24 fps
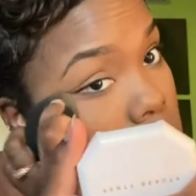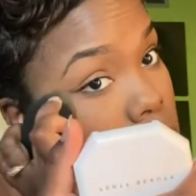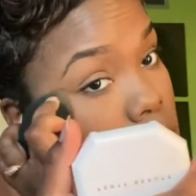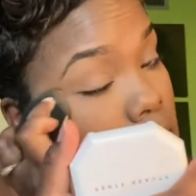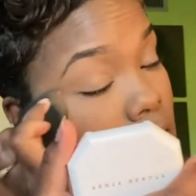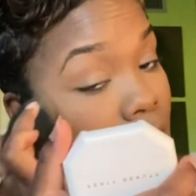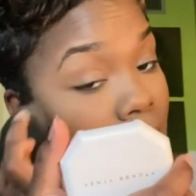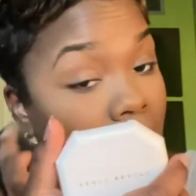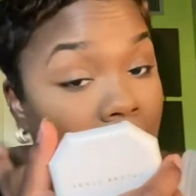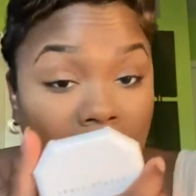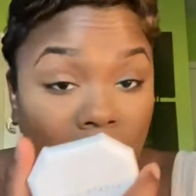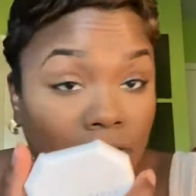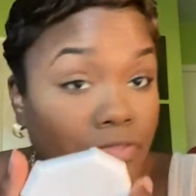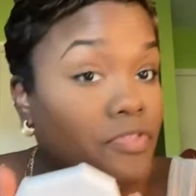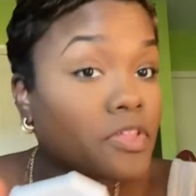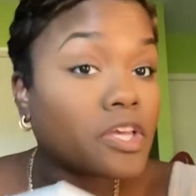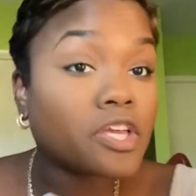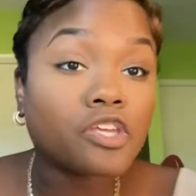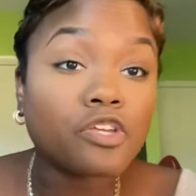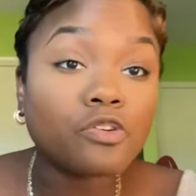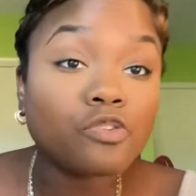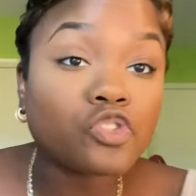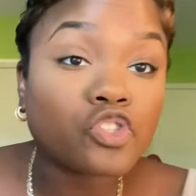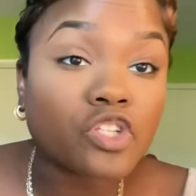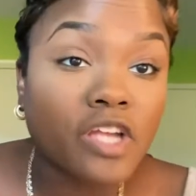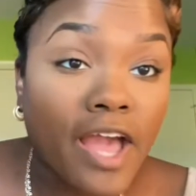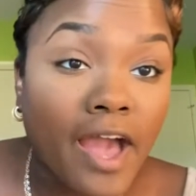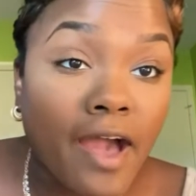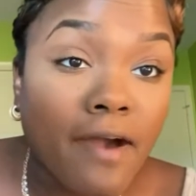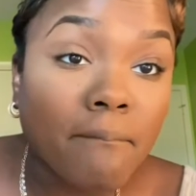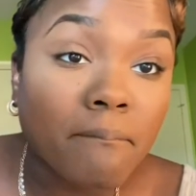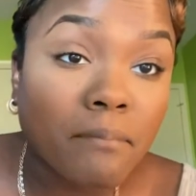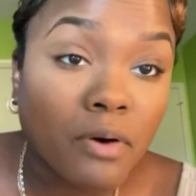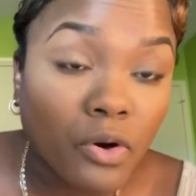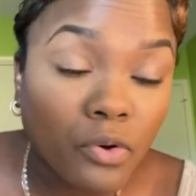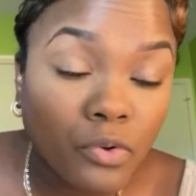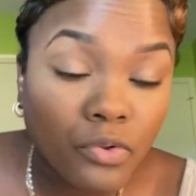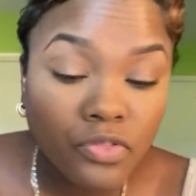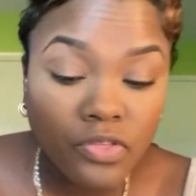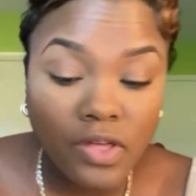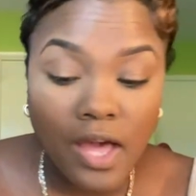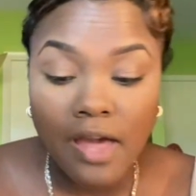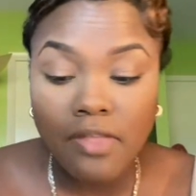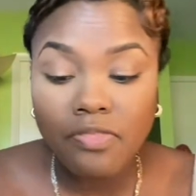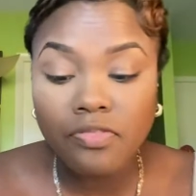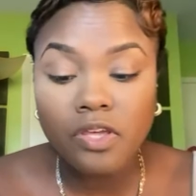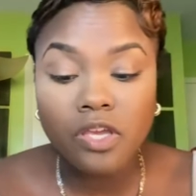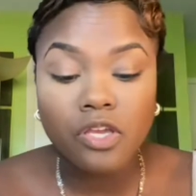I think you should have both.
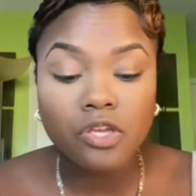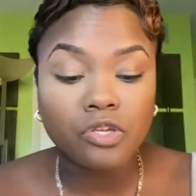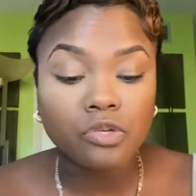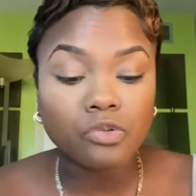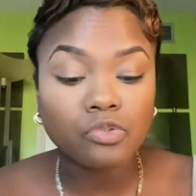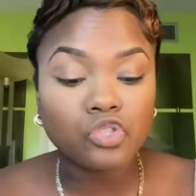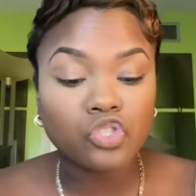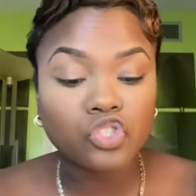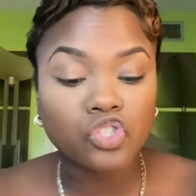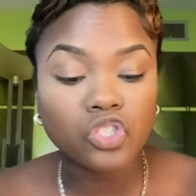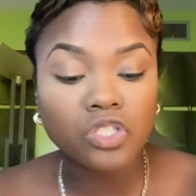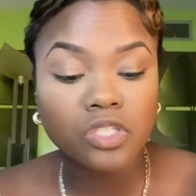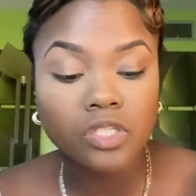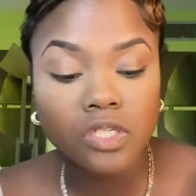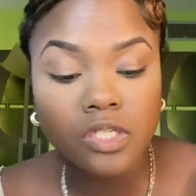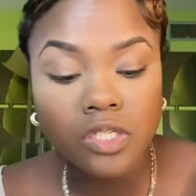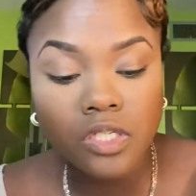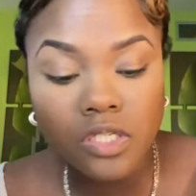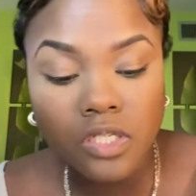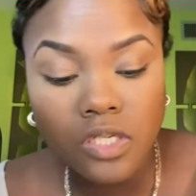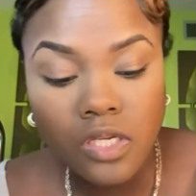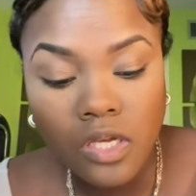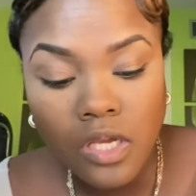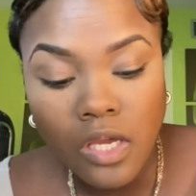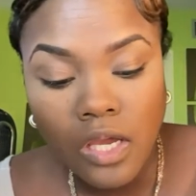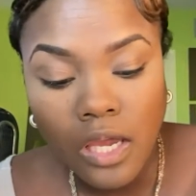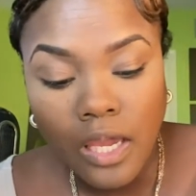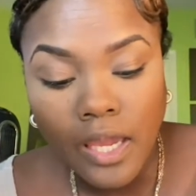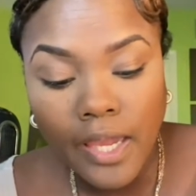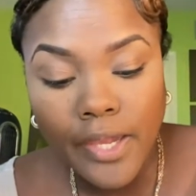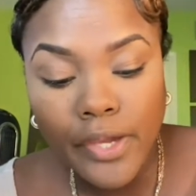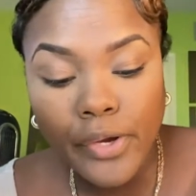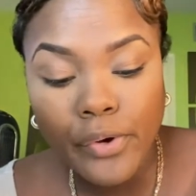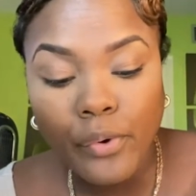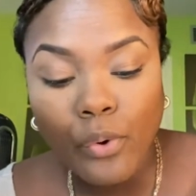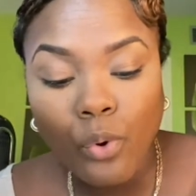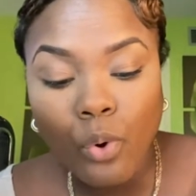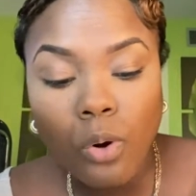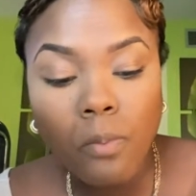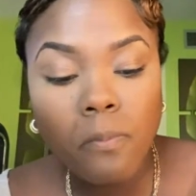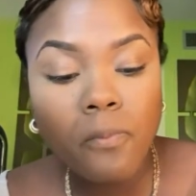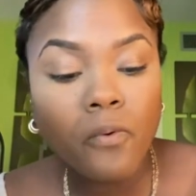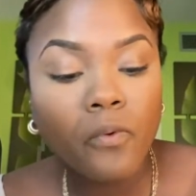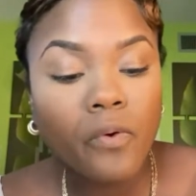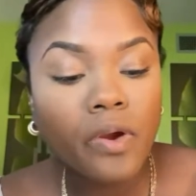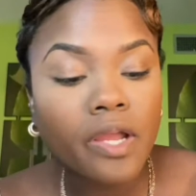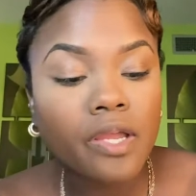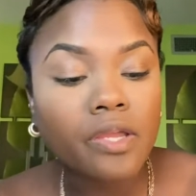I think you should
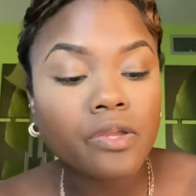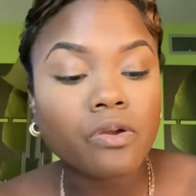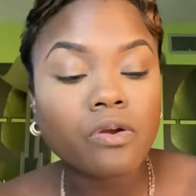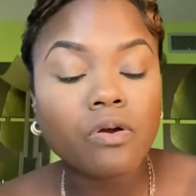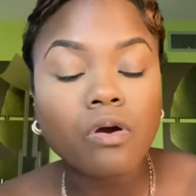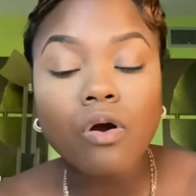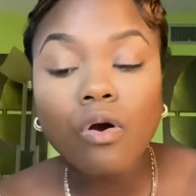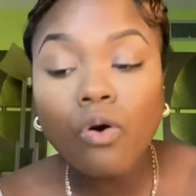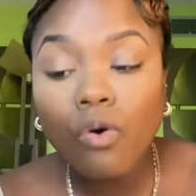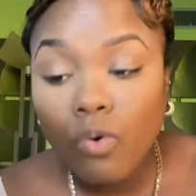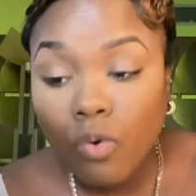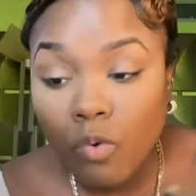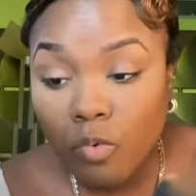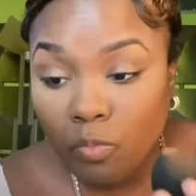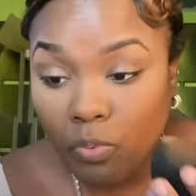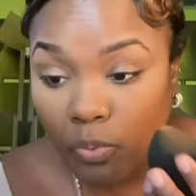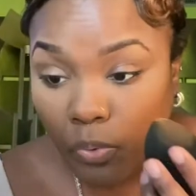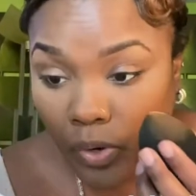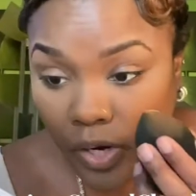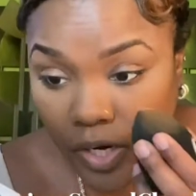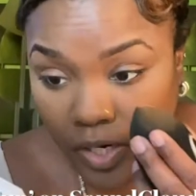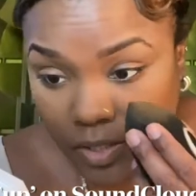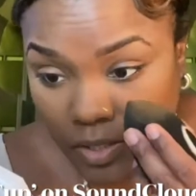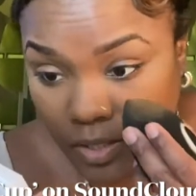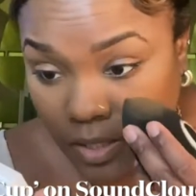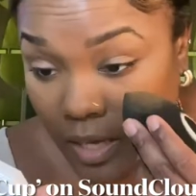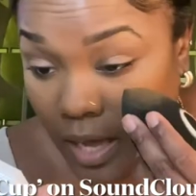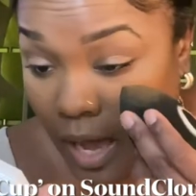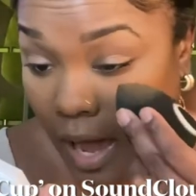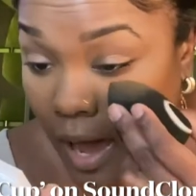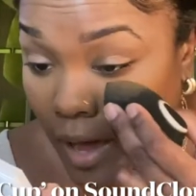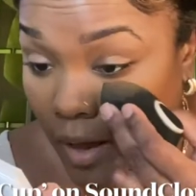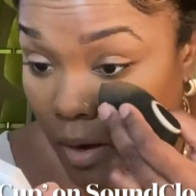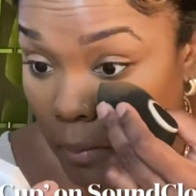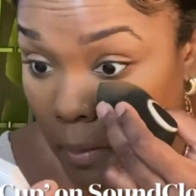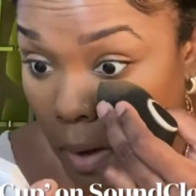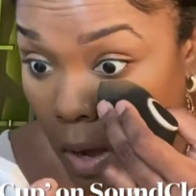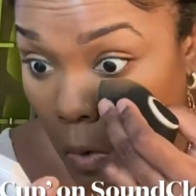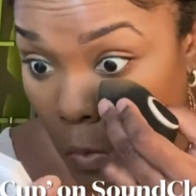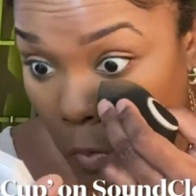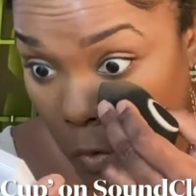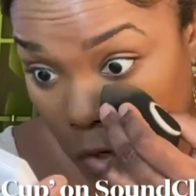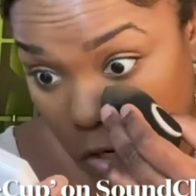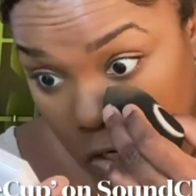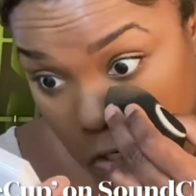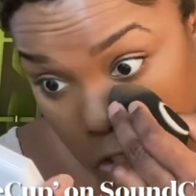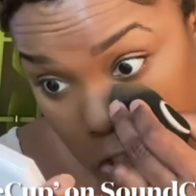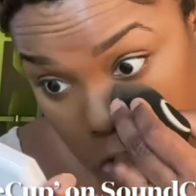incorporate your own prayer to God about
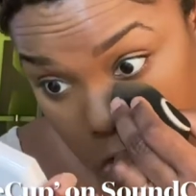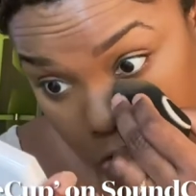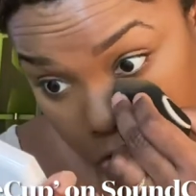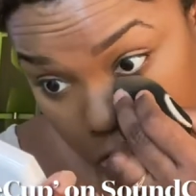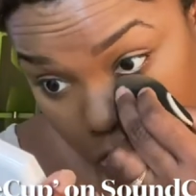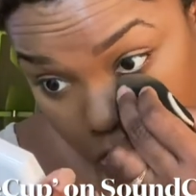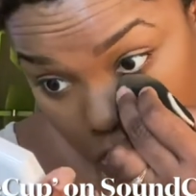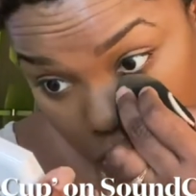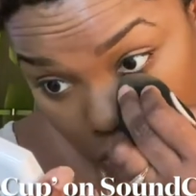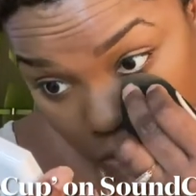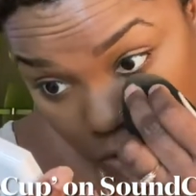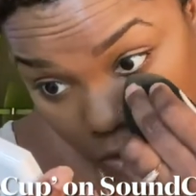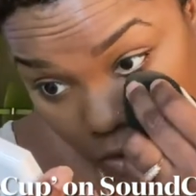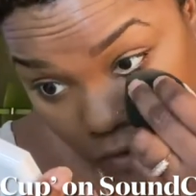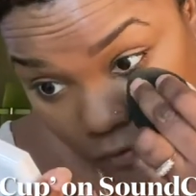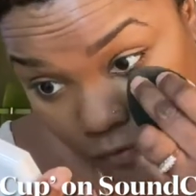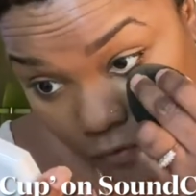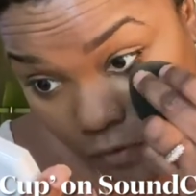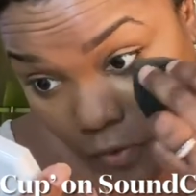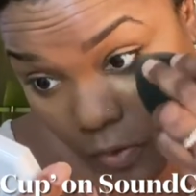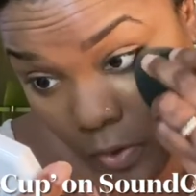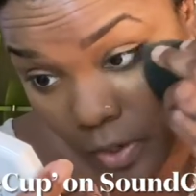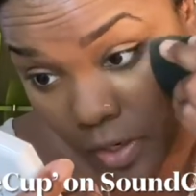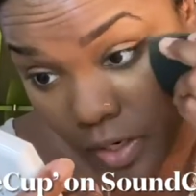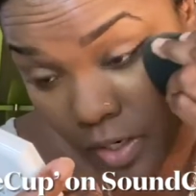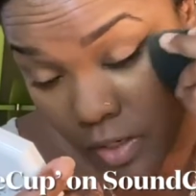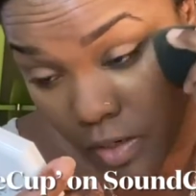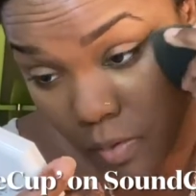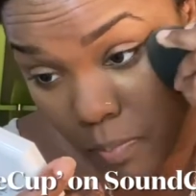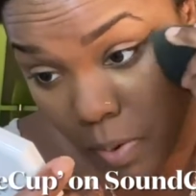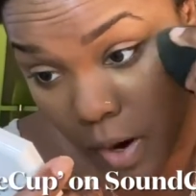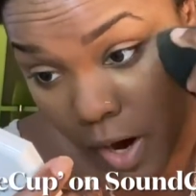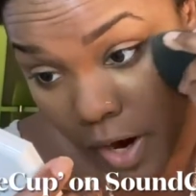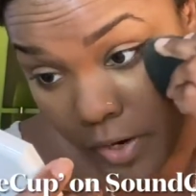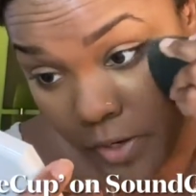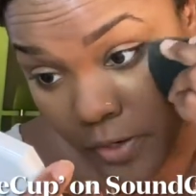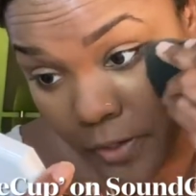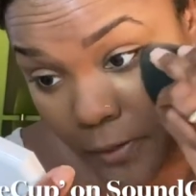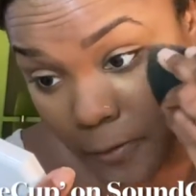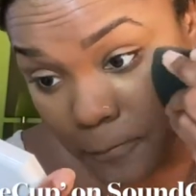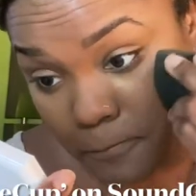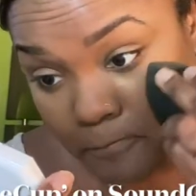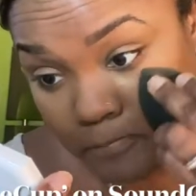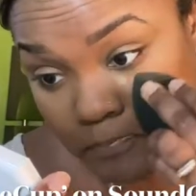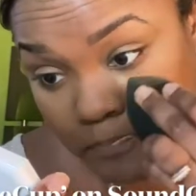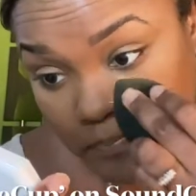what it is that you're looking for in a partner,